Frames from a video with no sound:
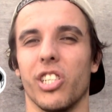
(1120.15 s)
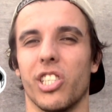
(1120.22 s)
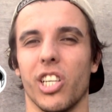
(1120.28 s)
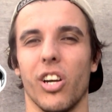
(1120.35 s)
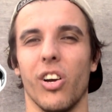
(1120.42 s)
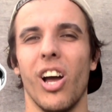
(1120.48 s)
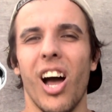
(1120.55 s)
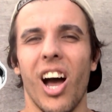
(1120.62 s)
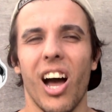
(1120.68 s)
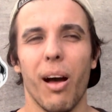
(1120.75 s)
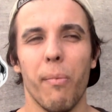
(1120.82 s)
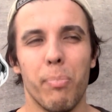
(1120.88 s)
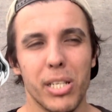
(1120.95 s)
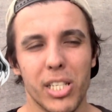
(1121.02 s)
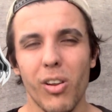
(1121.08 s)
So,
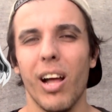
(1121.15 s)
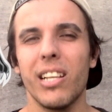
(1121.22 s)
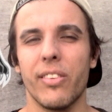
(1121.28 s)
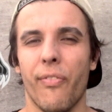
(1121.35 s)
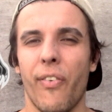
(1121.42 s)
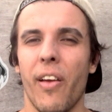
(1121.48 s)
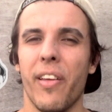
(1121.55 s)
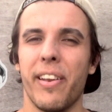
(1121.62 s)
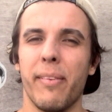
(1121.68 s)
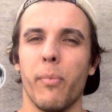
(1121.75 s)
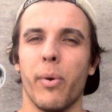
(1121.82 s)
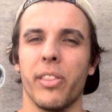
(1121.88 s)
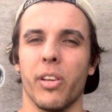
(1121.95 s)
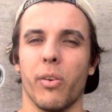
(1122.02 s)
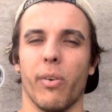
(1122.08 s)
besides the fact they didn't
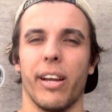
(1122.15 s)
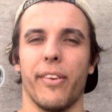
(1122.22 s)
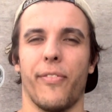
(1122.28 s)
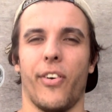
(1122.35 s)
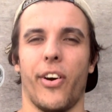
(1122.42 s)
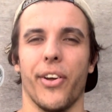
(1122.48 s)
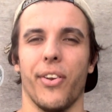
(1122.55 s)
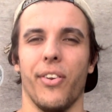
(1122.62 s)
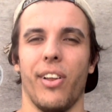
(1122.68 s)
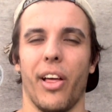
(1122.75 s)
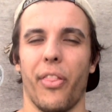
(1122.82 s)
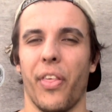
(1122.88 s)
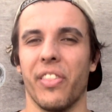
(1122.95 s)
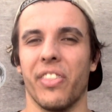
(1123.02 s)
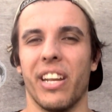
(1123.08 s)
win the grand final,
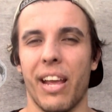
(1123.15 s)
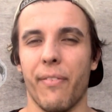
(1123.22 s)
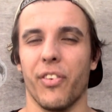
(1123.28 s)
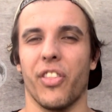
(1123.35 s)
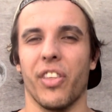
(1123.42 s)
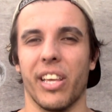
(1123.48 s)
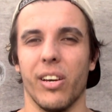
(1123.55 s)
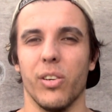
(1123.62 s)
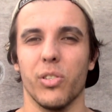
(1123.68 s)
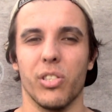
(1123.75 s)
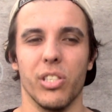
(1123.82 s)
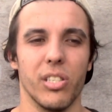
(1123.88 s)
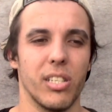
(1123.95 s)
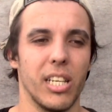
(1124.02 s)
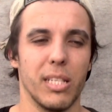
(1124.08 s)
I think that everything else is